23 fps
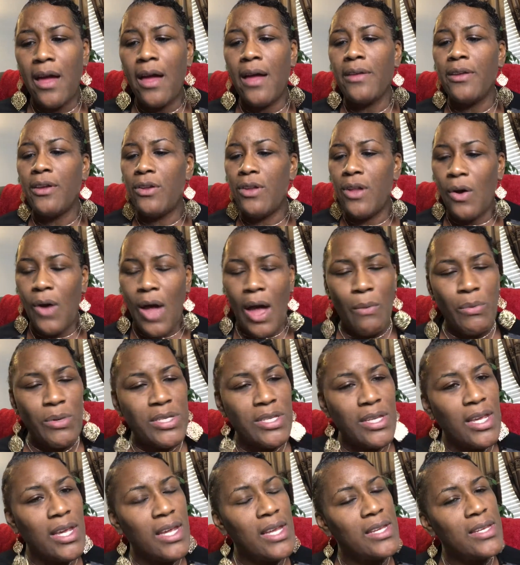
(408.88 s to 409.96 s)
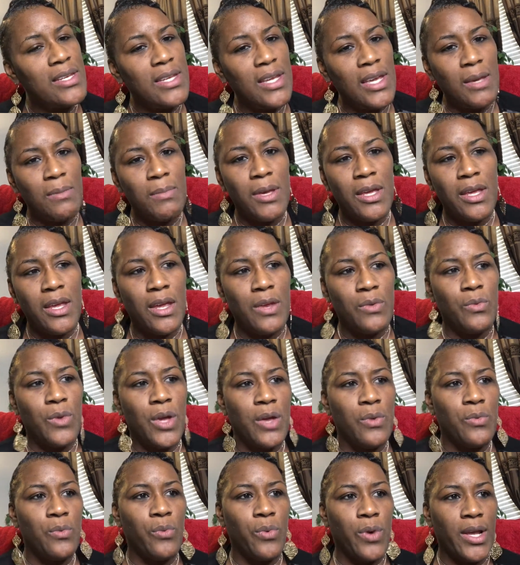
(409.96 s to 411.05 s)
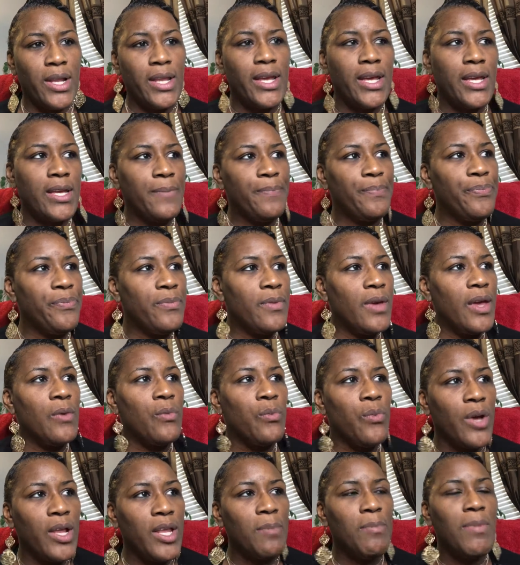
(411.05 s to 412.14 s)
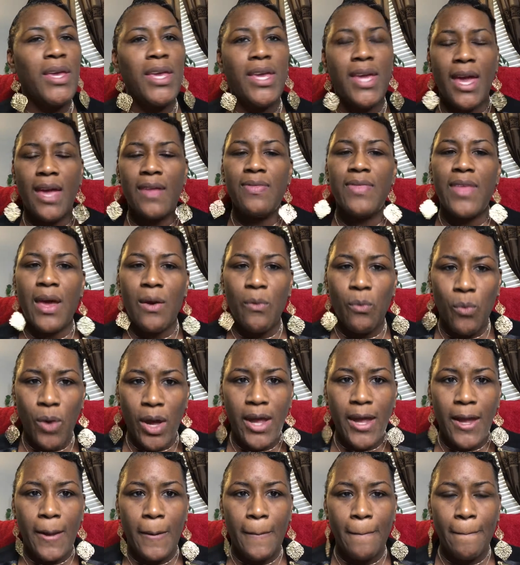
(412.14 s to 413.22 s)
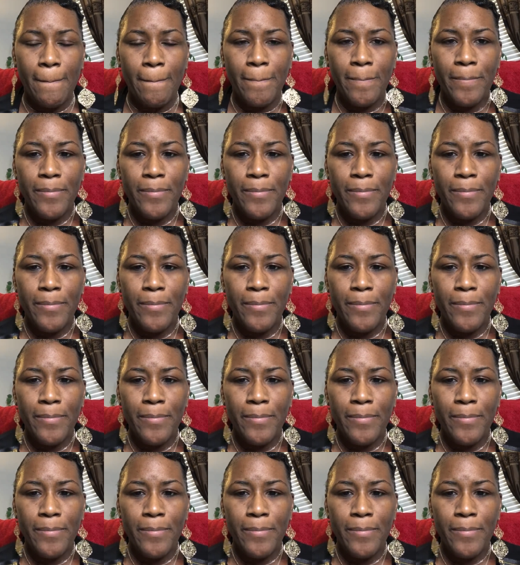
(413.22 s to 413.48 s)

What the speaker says: I was in deep. It really began that way.